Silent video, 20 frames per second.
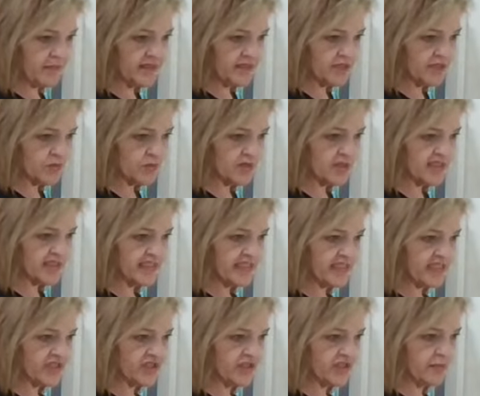This was
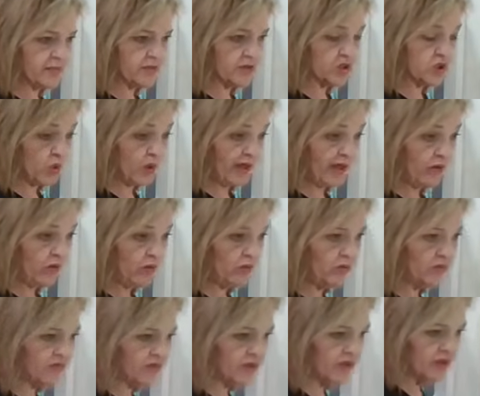stitch number
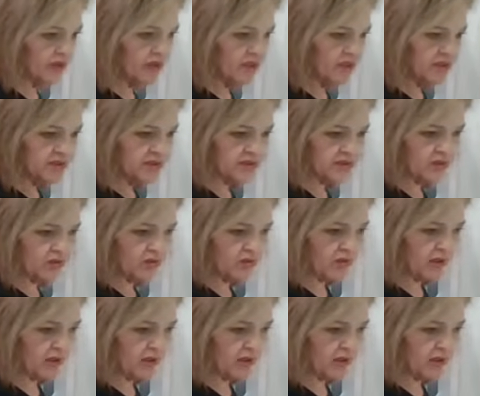12, So